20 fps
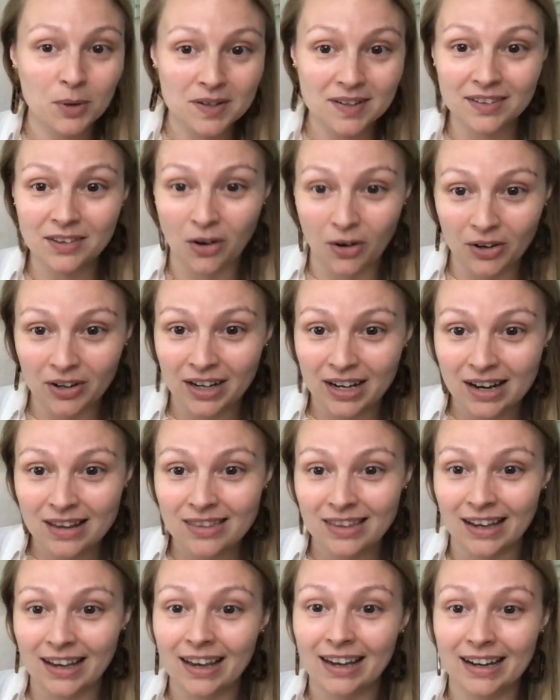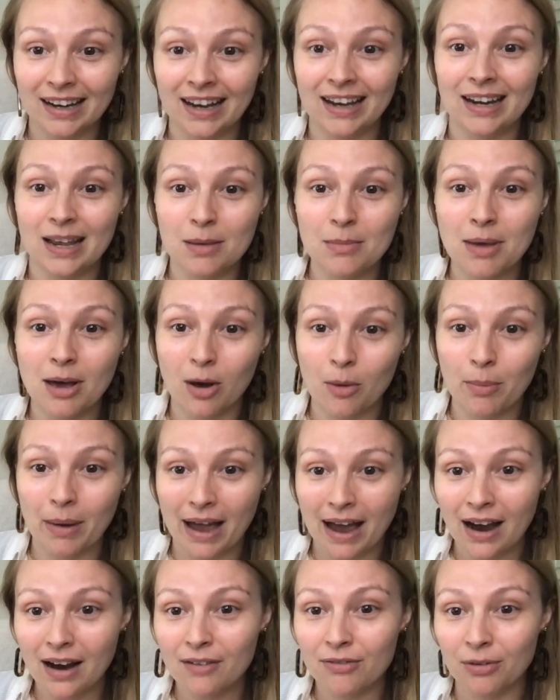disheartening than getting an email
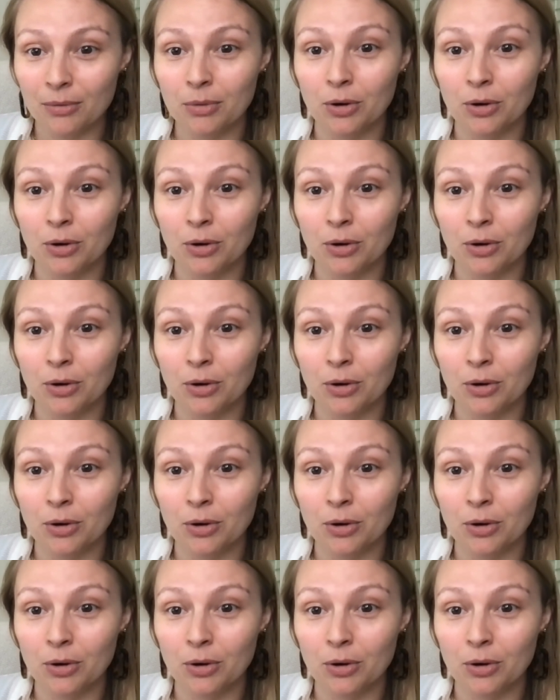back from